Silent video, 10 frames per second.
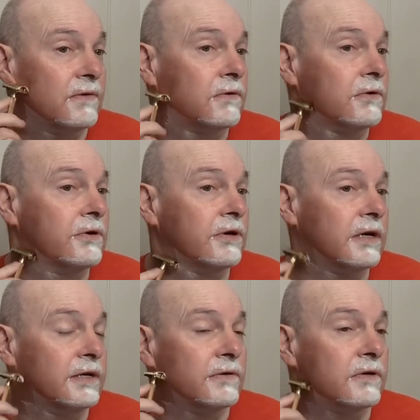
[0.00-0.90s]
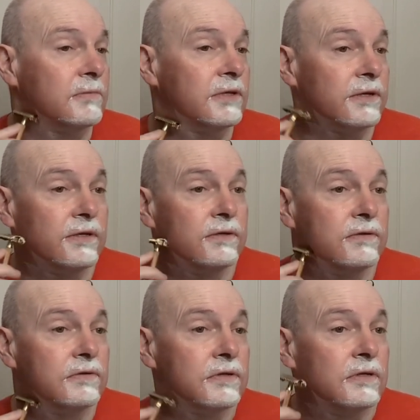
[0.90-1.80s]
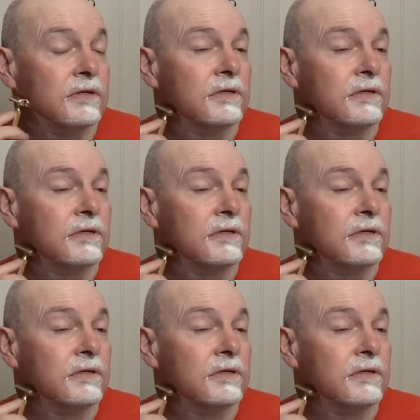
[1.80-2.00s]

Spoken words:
the order I normally use.